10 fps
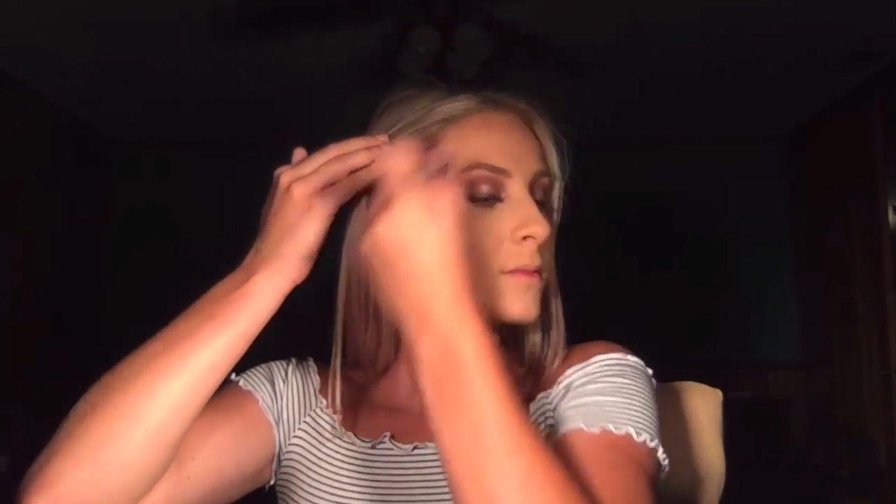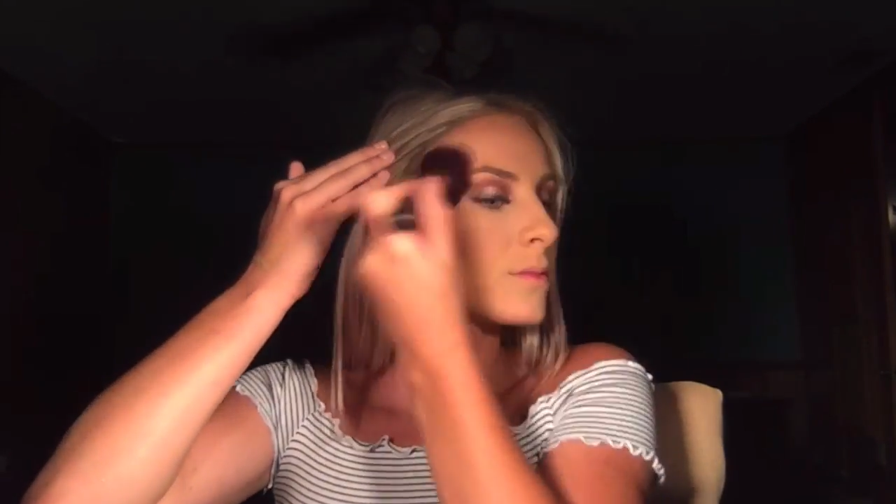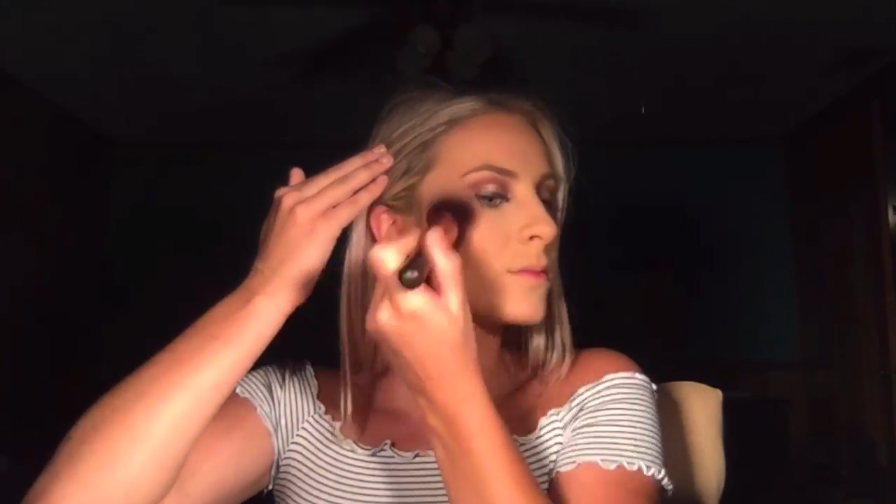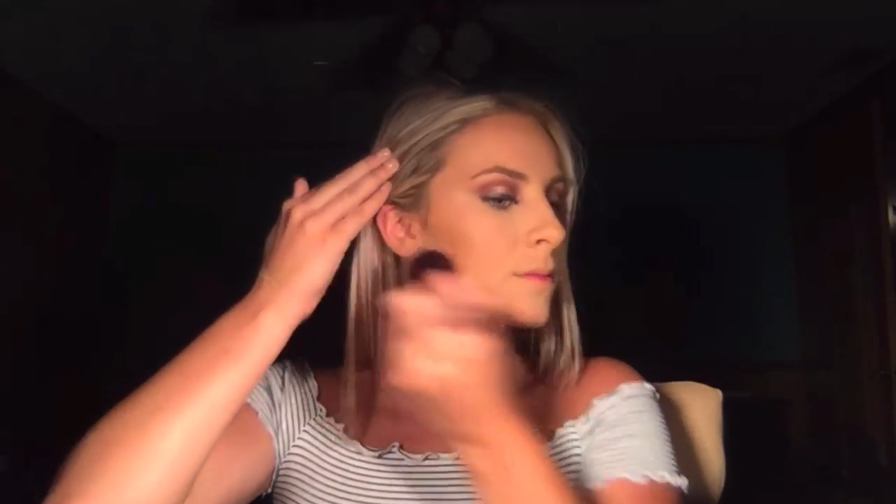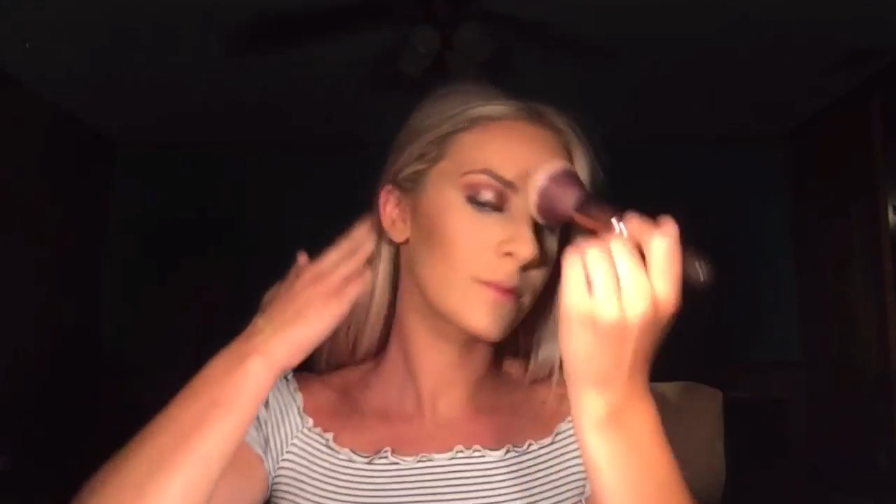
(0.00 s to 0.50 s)

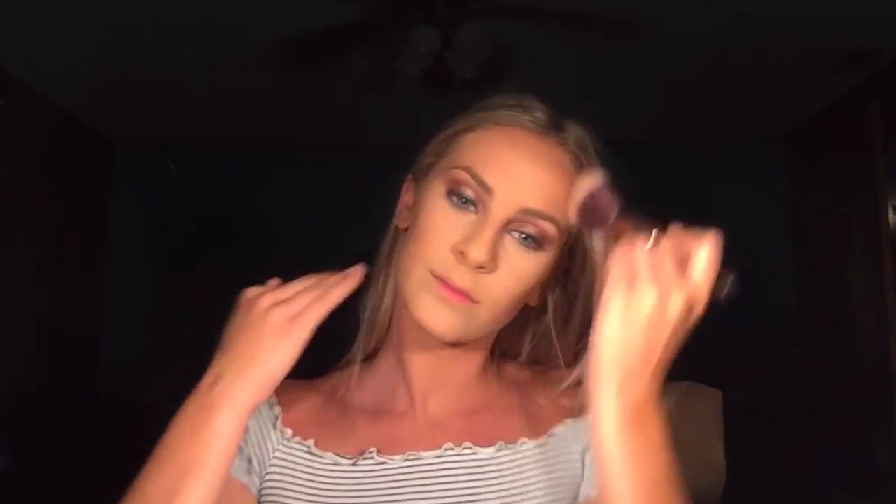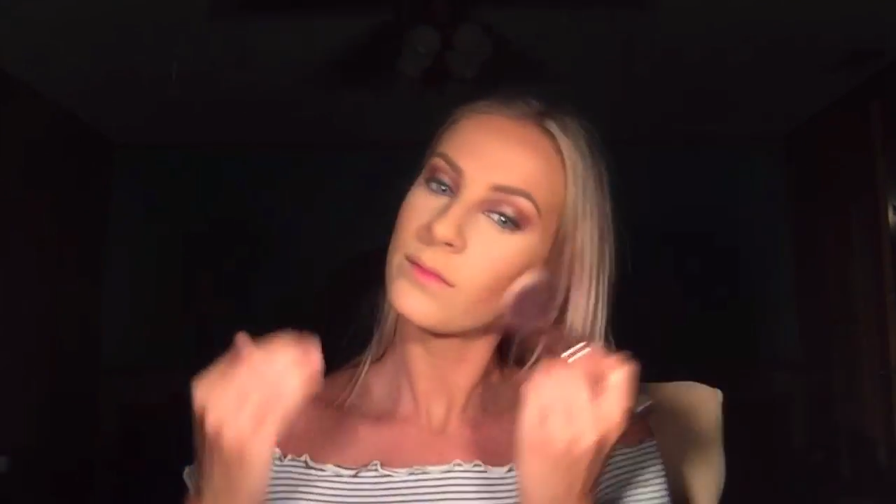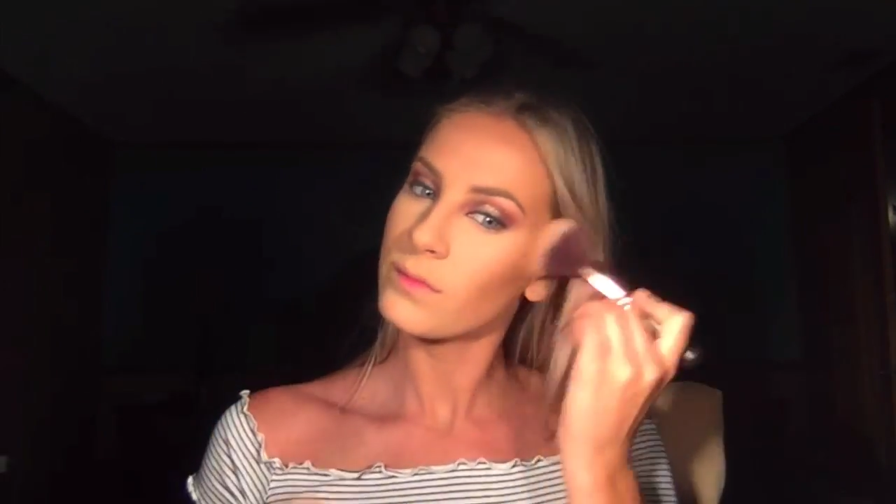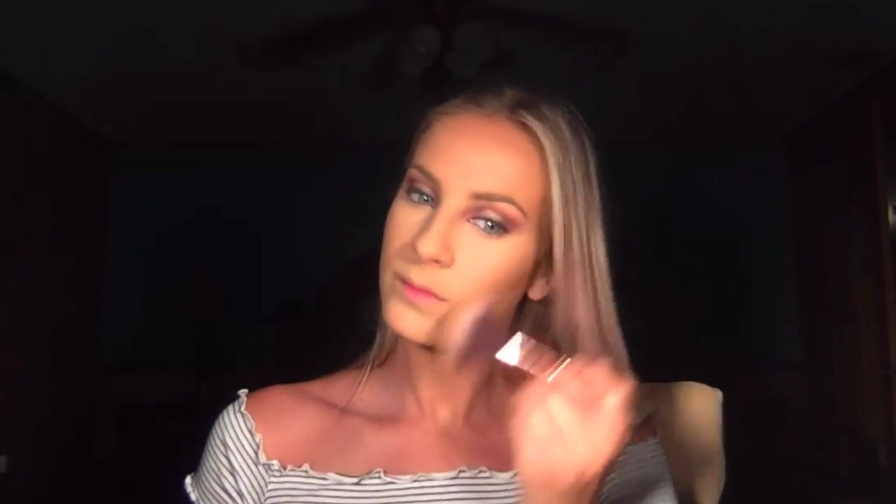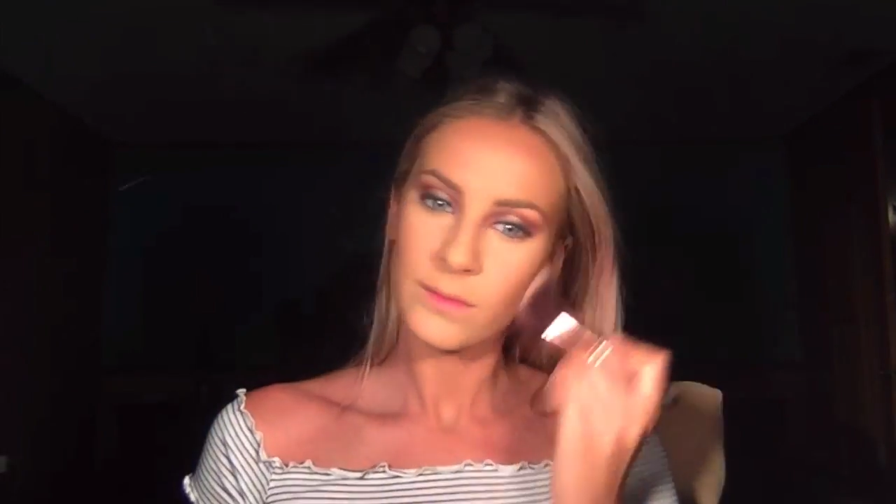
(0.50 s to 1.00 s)
and then on my
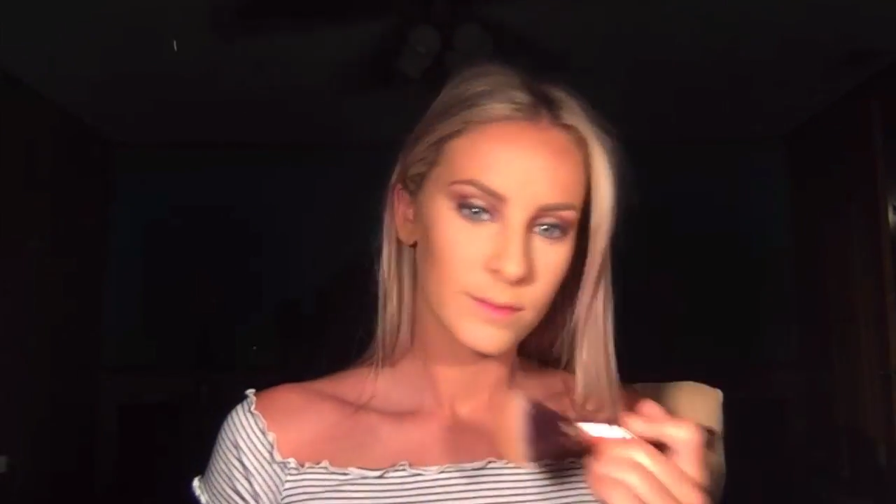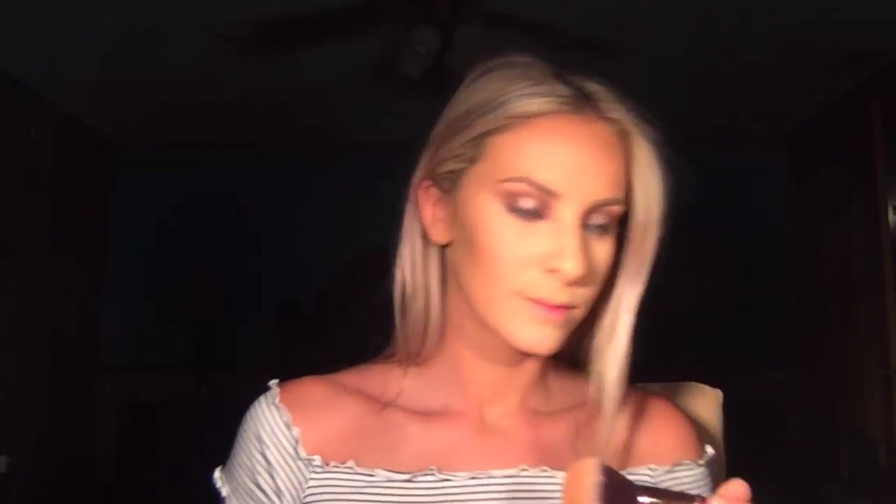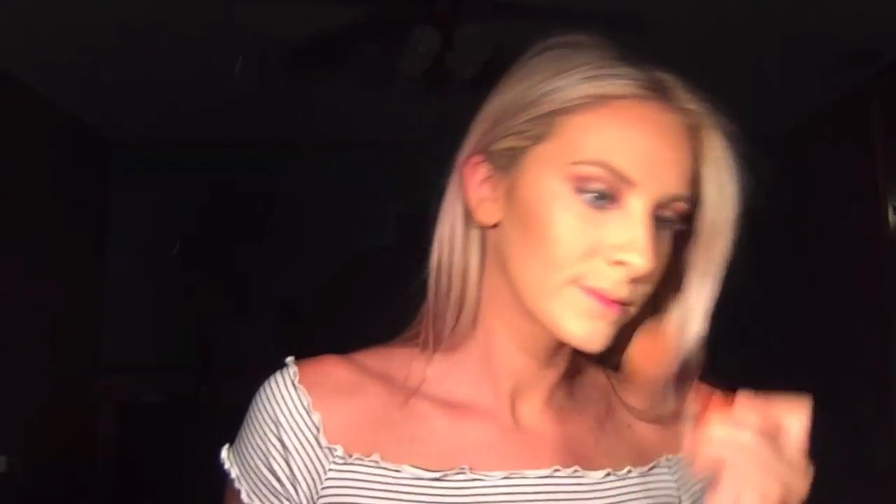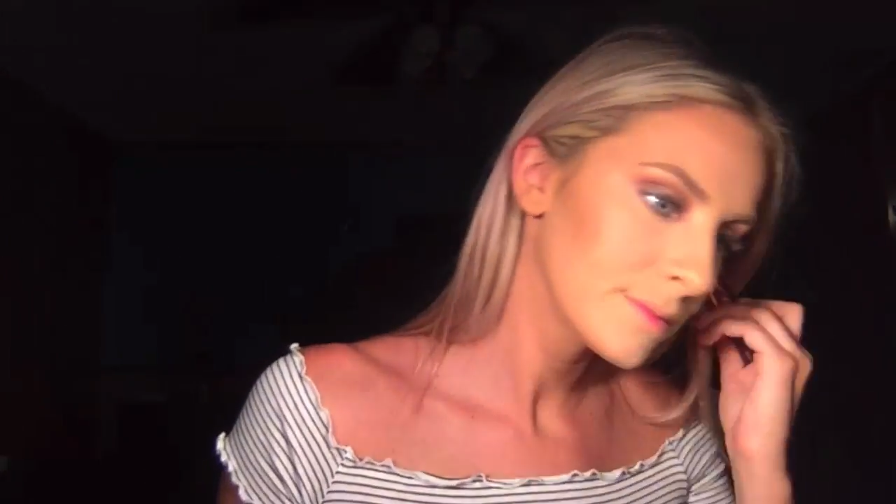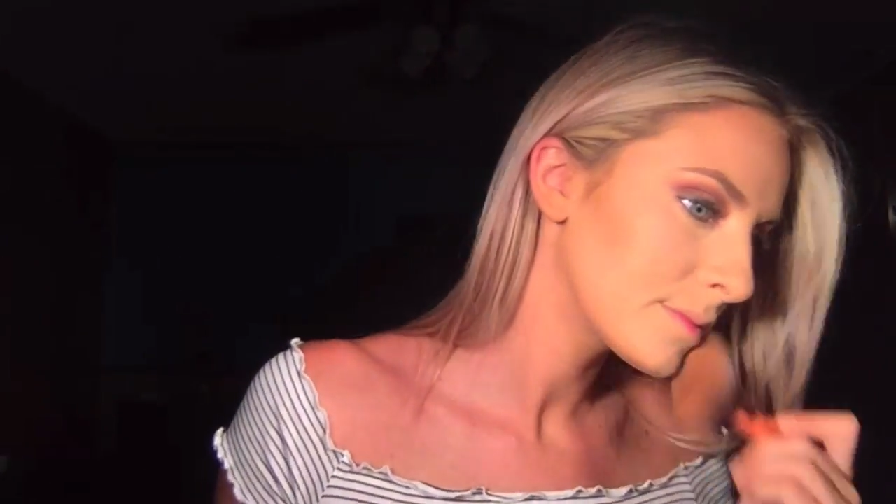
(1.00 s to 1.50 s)
forehead